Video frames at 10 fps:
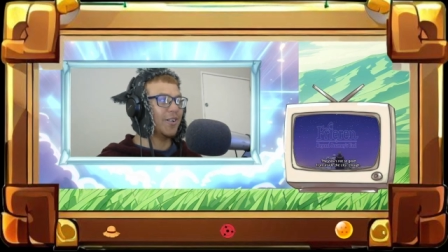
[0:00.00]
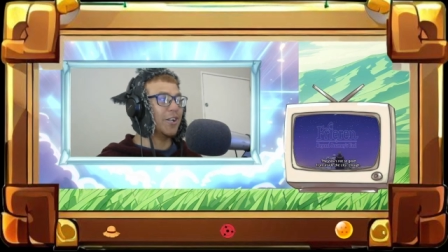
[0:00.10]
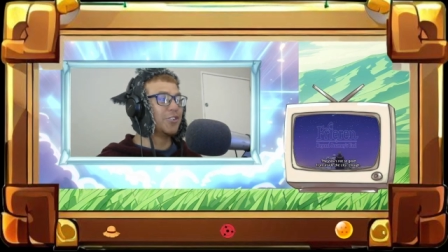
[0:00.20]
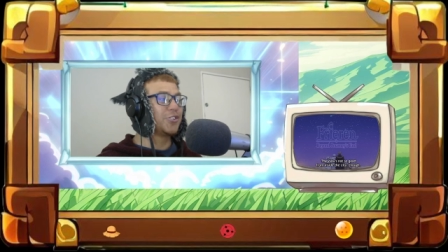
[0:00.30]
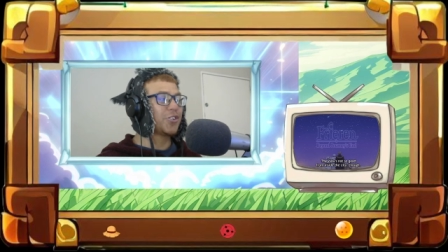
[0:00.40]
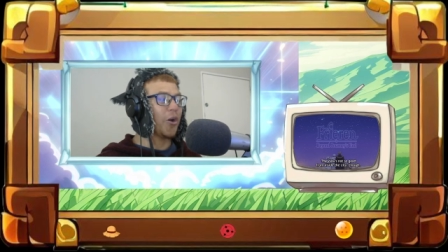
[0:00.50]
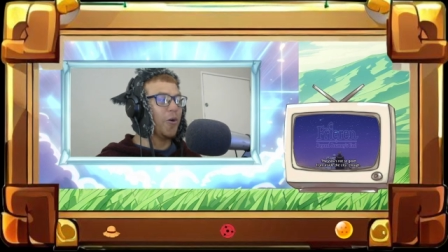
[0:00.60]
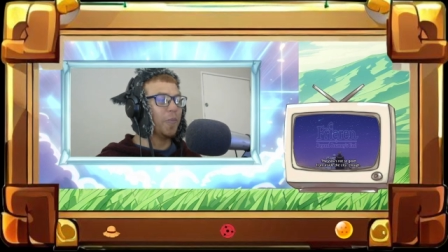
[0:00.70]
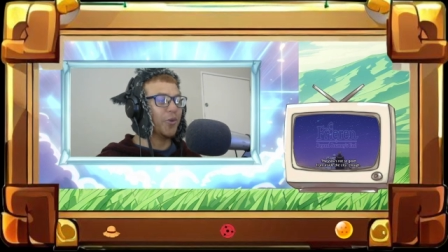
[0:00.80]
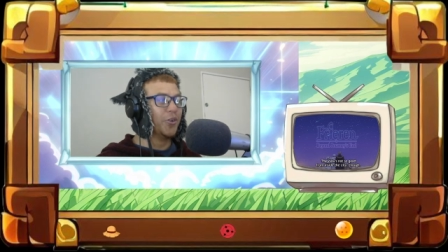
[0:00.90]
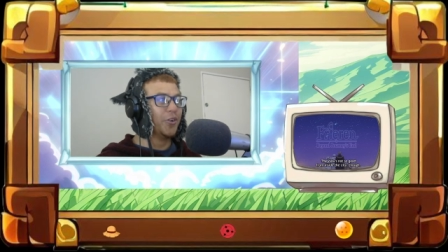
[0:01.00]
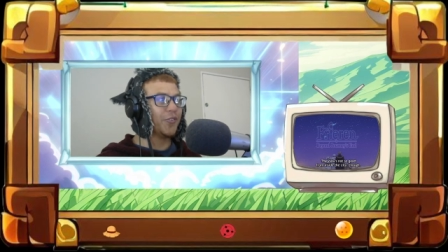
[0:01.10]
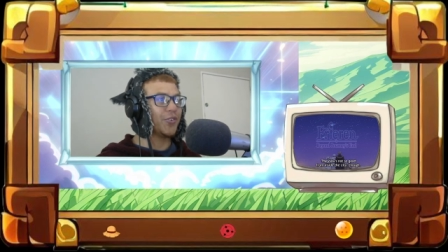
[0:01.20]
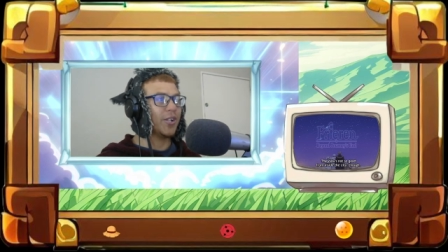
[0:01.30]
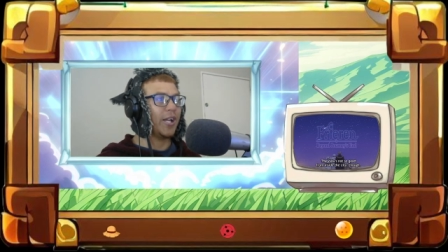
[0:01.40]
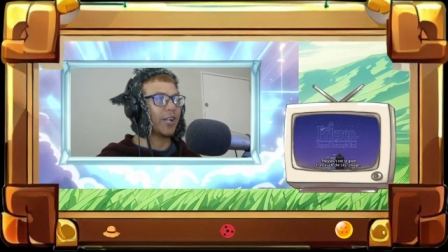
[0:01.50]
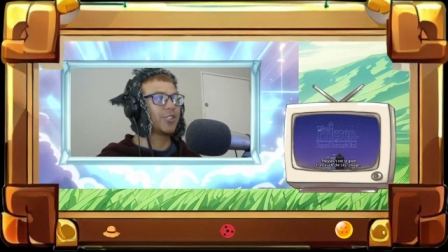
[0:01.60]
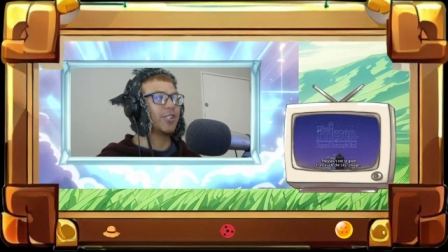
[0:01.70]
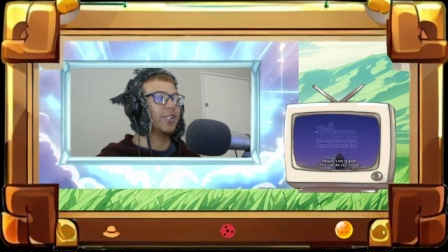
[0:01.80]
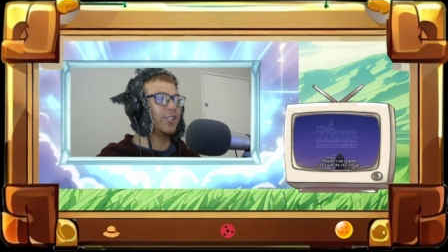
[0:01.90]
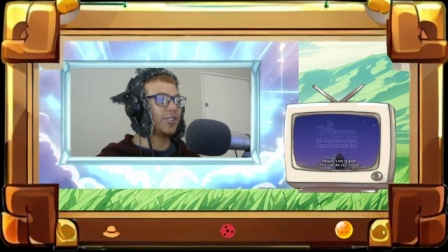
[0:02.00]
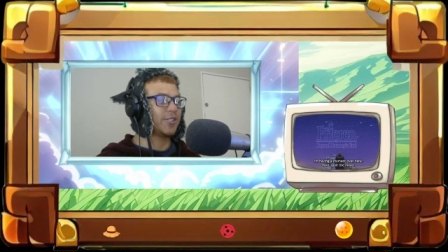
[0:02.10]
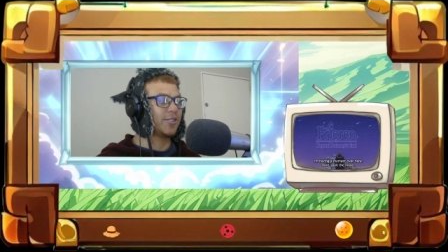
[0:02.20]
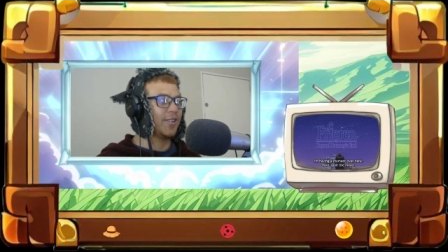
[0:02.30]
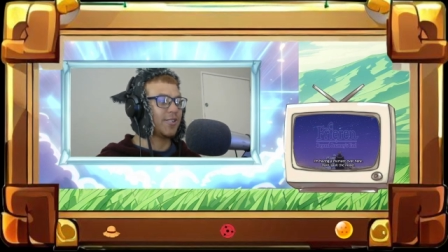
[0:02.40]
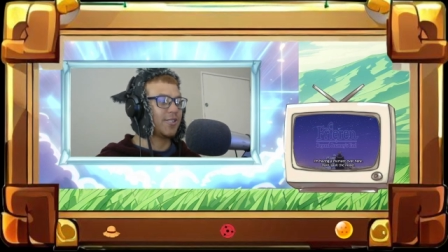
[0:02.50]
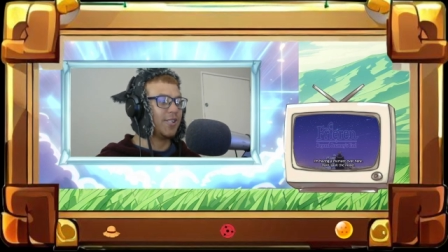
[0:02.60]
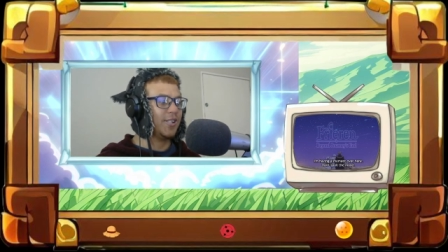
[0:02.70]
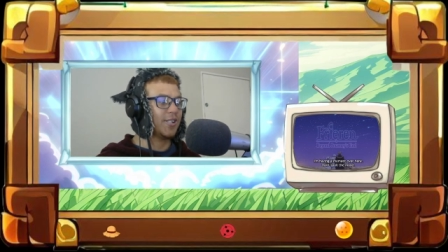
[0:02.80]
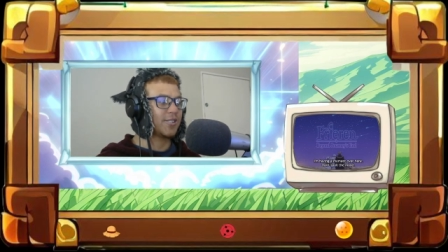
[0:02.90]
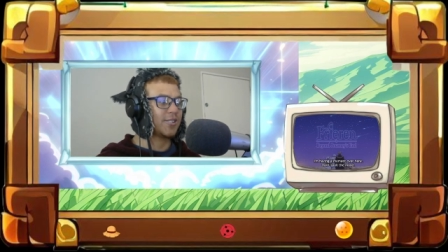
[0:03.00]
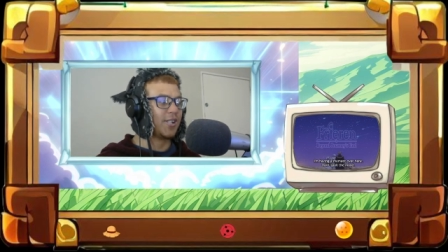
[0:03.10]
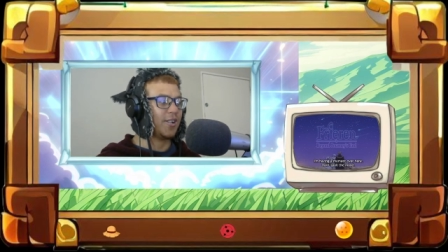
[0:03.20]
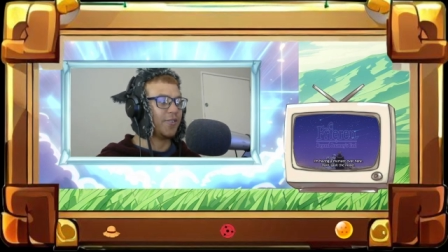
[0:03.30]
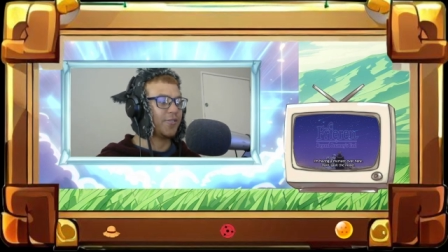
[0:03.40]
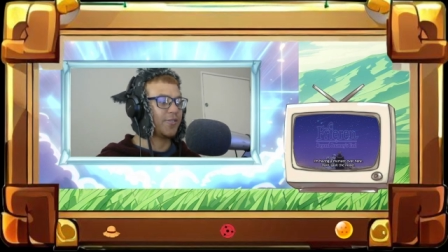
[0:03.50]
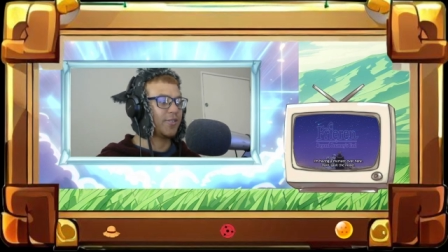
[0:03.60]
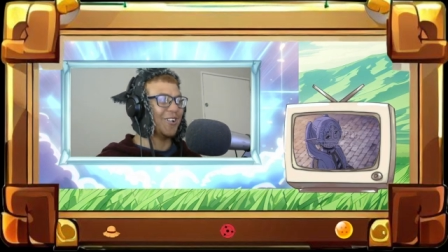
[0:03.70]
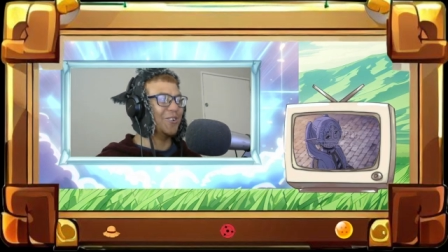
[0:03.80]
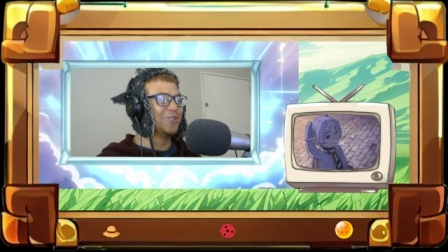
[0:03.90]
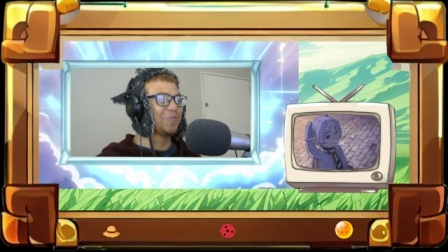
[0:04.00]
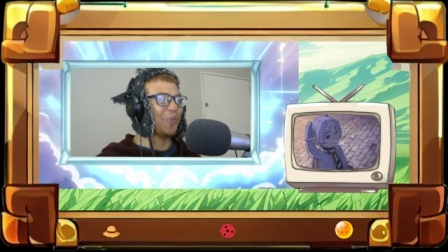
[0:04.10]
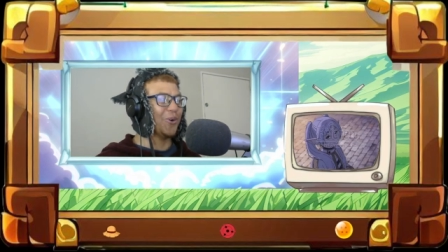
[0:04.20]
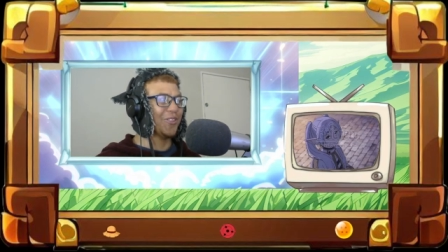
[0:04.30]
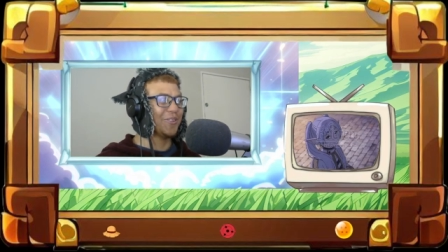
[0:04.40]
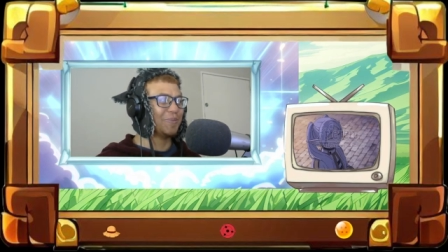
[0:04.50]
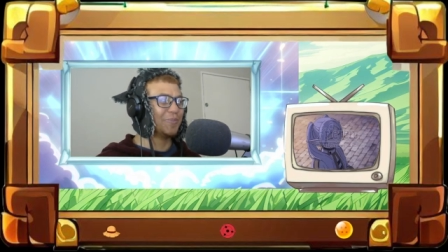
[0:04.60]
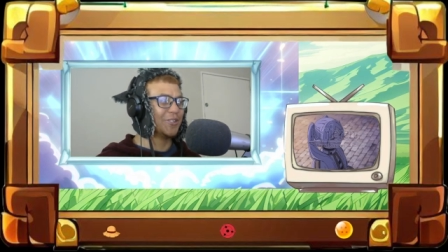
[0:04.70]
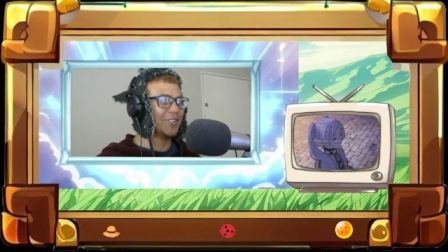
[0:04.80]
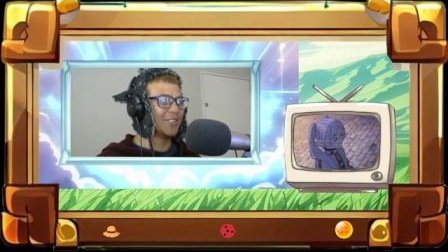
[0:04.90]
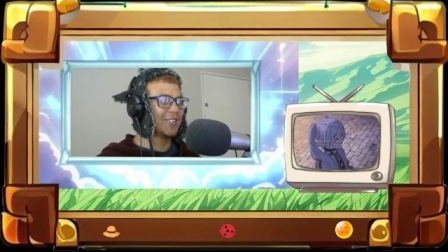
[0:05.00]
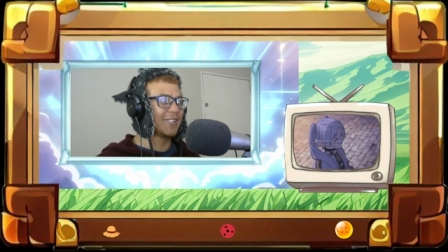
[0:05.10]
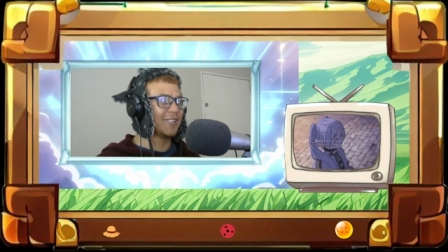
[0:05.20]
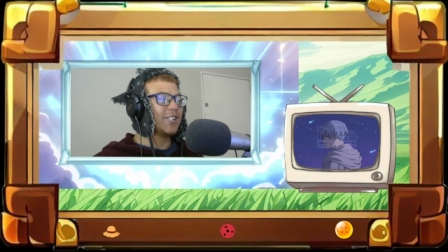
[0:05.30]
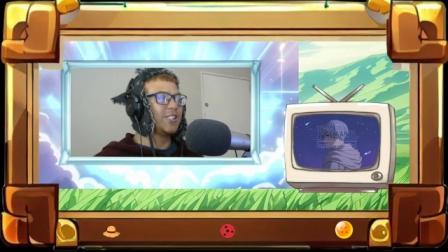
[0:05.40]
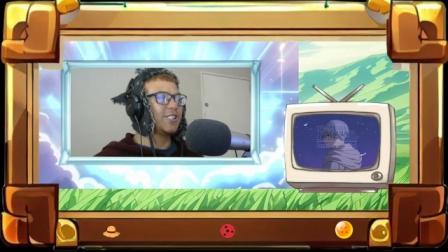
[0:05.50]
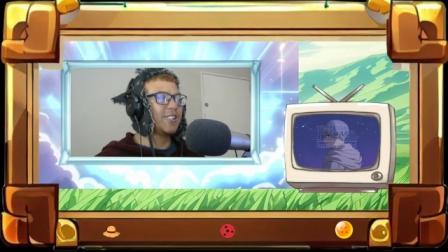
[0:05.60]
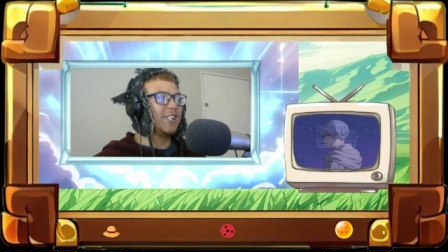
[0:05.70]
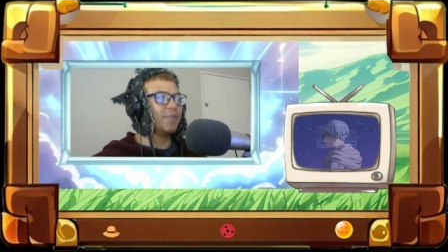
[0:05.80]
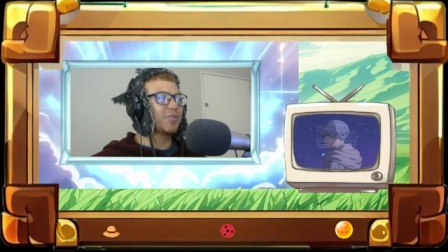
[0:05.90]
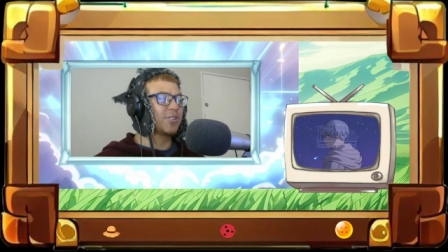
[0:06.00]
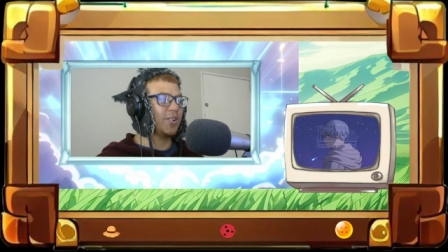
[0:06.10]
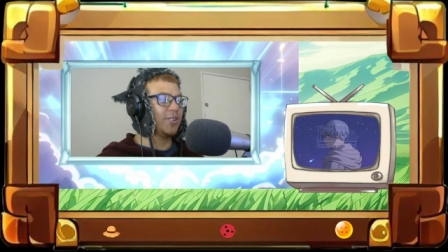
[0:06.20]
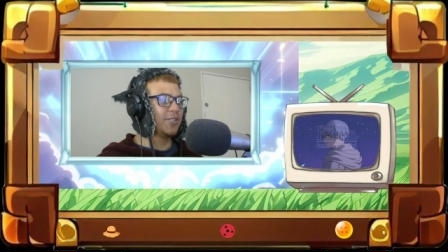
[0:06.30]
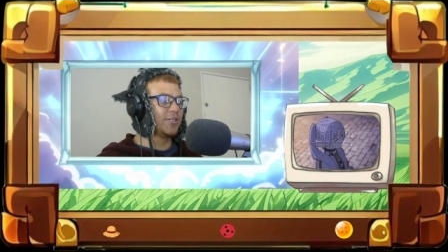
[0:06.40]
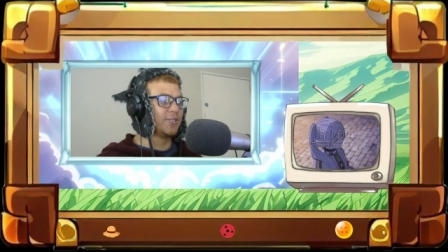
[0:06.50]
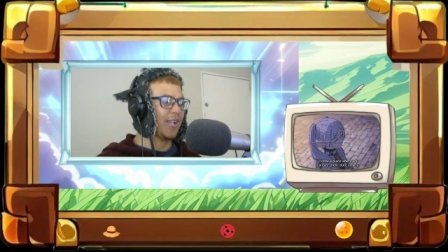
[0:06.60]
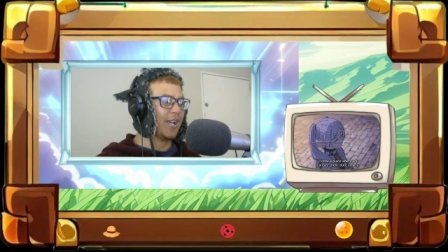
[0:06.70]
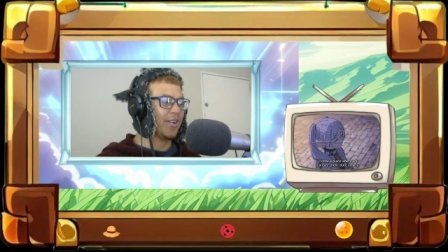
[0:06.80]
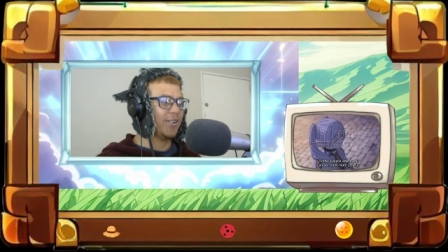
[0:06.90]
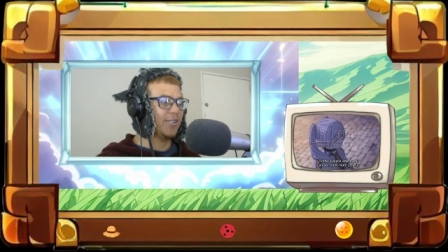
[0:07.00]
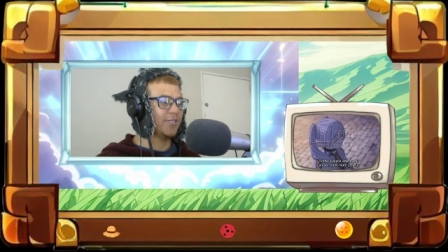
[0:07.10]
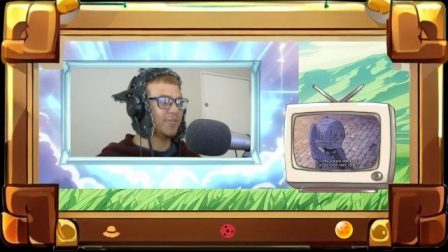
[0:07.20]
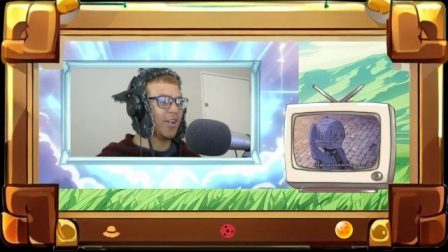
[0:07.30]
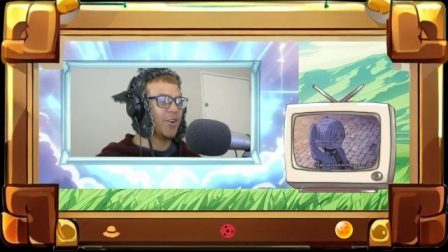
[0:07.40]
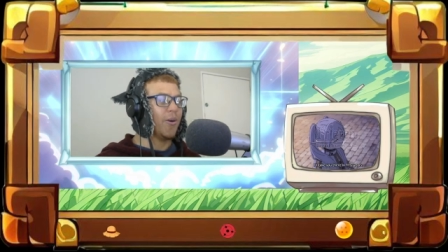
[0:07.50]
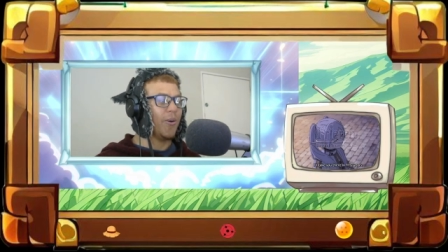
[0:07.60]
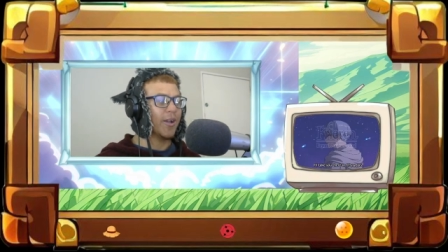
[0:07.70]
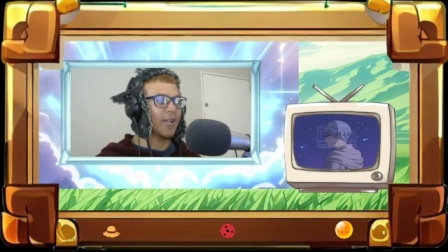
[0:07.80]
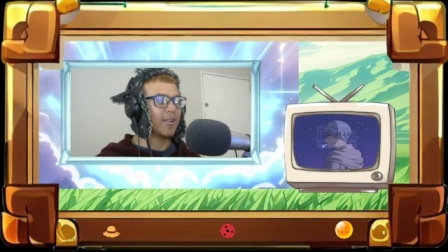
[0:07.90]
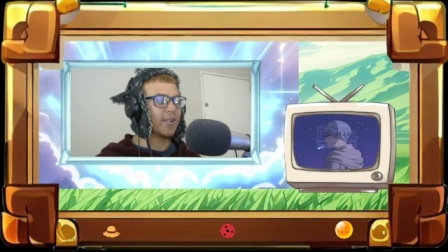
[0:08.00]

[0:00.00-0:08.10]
It's so beautiful, actually, just the scene itself. Don't spoil the mood. She seems so, I don't know, annoyed.